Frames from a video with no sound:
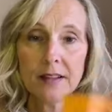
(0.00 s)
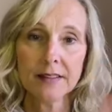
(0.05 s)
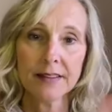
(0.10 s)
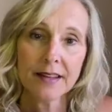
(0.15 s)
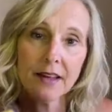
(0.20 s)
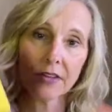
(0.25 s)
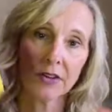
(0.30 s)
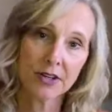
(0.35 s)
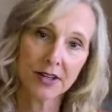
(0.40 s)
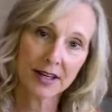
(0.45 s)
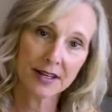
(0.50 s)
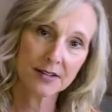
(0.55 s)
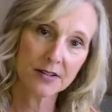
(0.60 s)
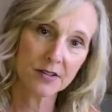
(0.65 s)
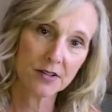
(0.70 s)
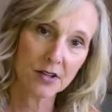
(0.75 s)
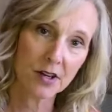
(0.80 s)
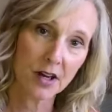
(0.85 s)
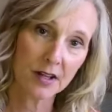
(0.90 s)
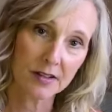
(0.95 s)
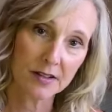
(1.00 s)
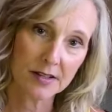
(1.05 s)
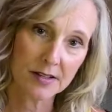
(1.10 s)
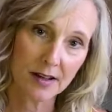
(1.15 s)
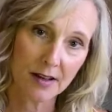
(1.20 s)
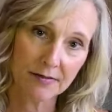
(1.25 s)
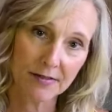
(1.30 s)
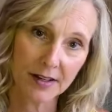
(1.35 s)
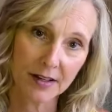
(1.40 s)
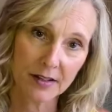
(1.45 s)
The other dice has got the
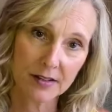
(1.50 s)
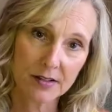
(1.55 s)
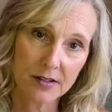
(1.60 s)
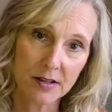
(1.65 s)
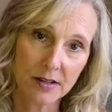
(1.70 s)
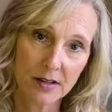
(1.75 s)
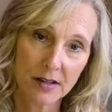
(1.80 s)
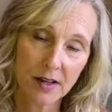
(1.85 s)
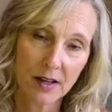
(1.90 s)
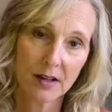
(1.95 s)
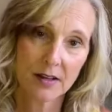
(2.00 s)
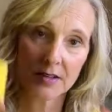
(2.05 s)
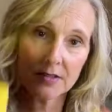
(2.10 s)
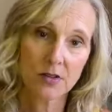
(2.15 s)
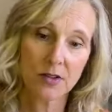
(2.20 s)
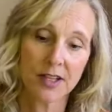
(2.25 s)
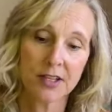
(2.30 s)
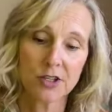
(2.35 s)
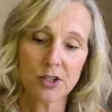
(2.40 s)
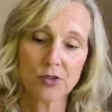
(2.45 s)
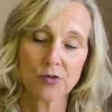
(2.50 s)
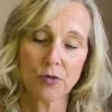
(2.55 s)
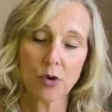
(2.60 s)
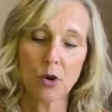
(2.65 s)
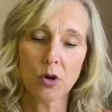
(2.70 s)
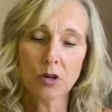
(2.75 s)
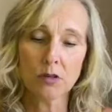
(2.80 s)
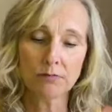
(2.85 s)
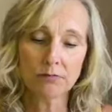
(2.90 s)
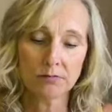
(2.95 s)
suffix. So they just
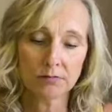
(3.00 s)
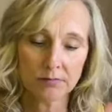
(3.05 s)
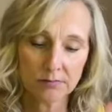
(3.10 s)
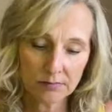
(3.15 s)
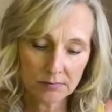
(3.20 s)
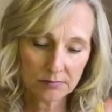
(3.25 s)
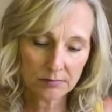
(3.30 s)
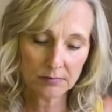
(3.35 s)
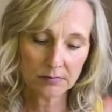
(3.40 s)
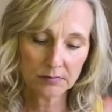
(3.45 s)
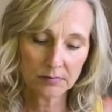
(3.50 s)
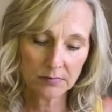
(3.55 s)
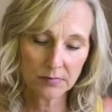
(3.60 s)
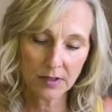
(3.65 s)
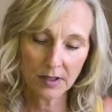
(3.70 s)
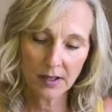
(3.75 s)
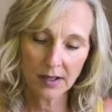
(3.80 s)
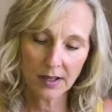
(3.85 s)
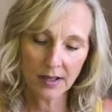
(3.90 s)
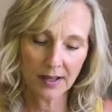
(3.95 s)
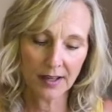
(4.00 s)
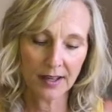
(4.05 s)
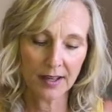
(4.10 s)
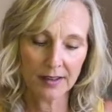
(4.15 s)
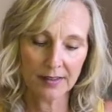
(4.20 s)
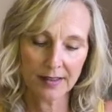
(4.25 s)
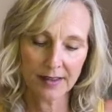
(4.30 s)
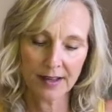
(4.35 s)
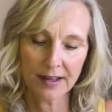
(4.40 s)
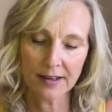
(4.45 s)
roll.
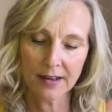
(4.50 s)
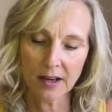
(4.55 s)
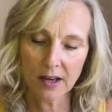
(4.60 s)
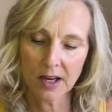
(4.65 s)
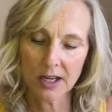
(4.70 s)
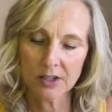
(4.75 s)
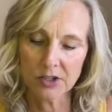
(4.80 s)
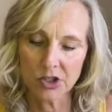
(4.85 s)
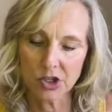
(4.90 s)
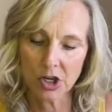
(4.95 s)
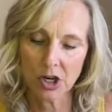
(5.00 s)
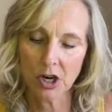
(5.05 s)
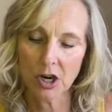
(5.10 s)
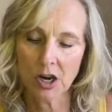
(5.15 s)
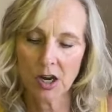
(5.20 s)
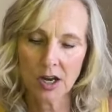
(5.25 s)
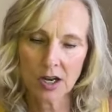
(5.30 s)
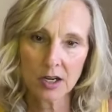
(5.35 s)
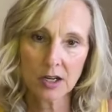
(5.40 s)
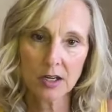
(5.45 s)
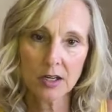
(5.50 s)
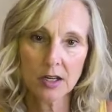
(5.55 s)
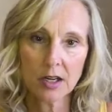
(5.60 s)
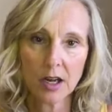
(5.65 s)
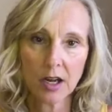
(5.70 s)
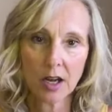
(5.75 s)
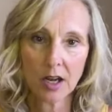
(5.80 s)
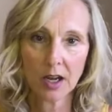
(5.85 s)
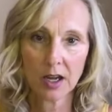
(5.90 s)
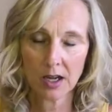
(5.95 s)
And they got jog
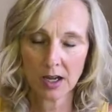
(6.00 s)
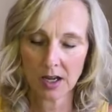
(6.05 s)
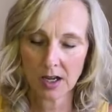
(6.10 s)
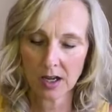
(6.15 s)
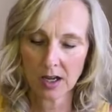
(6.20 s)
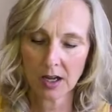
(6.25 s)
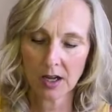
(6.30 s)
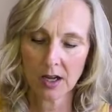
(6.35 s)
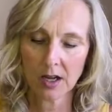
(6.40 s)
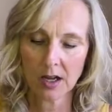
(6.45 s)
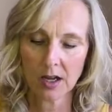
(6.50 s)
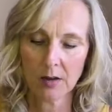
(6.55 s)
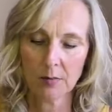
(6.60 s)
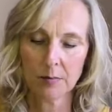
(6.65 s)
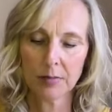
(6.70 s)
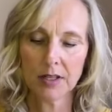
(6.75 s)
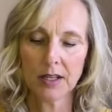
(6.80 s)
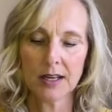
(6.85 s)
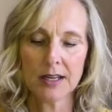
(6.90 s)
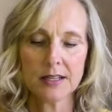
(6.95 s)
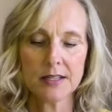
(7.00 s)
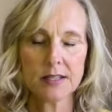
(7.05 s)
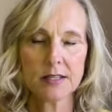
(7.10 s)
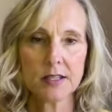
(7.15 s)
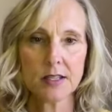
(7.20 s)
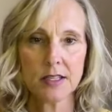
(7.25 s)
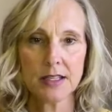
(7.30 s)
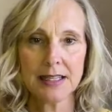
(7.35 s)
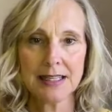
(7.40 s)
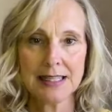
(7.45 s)

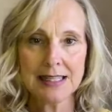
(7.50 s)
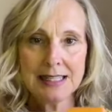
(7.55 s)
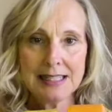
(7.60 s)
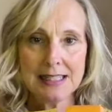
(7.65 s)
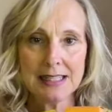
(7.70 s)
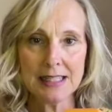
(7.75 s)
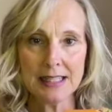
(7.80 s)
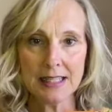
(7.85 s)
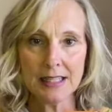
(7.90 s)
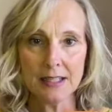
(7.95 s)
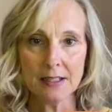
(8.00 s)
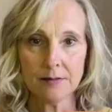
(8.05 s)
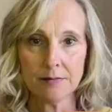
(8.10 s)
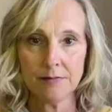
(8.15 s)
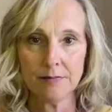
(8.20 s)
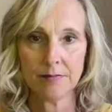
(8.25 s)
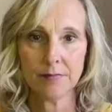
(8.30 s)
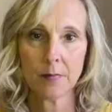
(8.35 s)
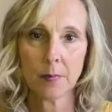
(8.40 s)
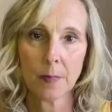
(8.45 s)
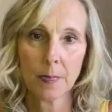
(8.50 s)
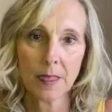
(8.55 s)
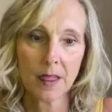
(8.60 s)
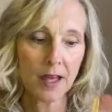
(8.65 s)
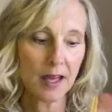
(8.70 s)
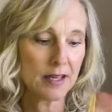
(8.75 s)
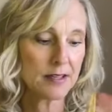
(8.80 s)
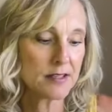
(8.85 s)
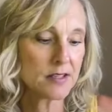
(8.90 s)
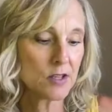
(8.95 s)
plus ed.
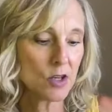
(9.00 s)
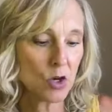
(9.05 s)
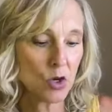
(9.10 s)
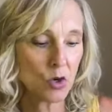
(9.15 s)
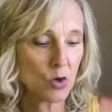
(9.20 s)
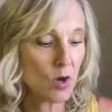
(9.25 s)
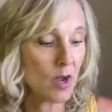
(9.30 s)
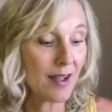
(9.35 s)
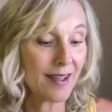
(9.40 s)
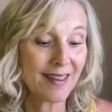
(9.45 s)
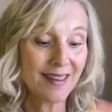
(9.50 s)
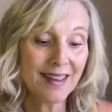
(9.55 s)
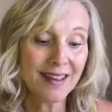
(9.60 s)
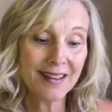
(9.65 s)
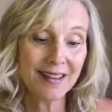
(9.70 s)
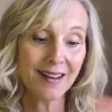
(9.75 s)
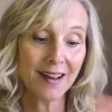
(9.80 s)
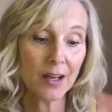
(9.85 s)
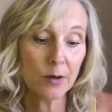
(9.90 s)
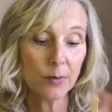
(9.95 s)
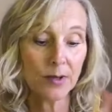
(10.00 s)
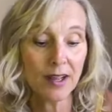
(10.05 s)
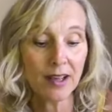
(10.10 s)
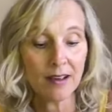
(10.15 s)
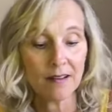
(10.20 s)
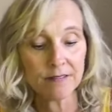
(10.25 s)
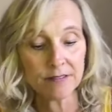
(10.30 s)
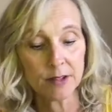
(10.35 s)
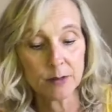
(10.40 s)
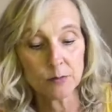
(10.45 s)
And so, again, I would
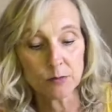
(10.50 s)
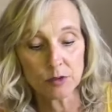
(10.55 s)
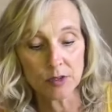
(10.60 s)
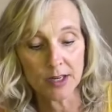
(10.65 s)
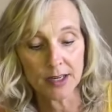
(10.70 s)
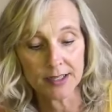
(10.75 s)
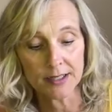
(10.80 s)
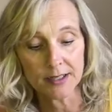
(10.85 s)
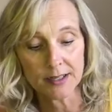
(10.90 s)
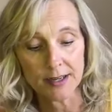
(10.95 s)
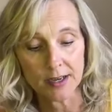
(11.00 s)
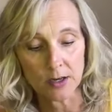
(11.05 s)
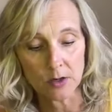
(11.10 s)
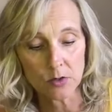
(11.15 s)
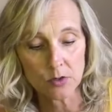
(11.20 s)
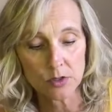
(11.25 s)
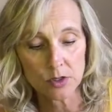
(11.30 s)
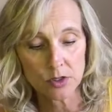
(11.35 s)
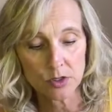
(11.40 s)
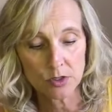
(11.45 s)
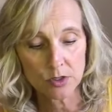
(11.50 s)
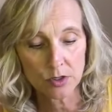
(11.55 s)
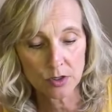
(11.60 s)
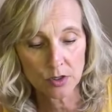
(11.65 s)
have them write it out.